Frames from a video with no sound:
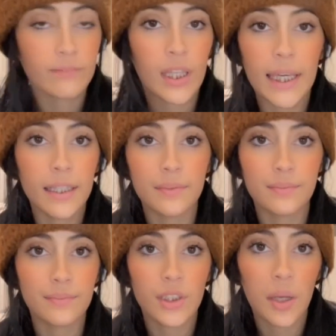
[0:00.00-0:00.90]
like
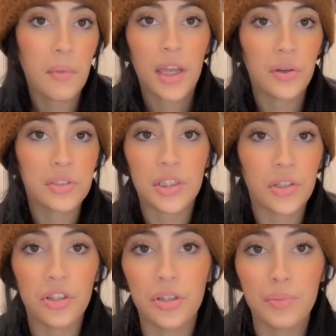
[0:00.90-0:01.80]
tomatoes and
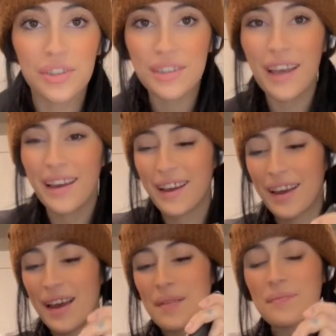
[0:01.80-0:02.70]
herbs.
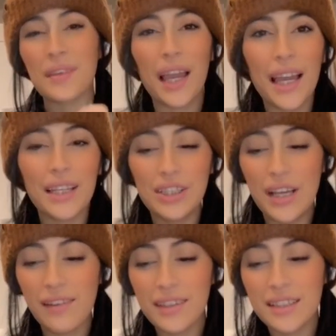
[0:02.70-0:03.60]
And it should
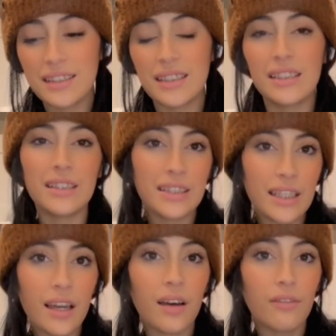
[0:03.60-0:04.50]
have the
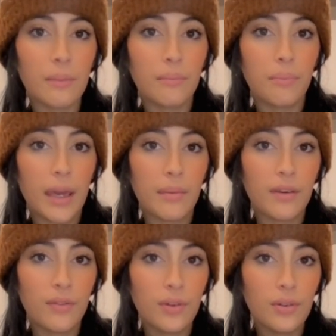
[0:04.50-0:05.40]
consistency of baby
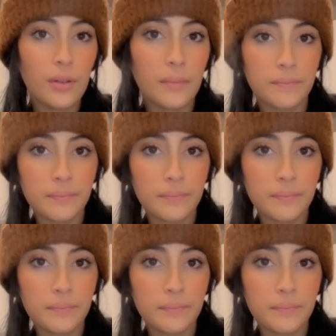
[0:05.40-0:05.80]
food.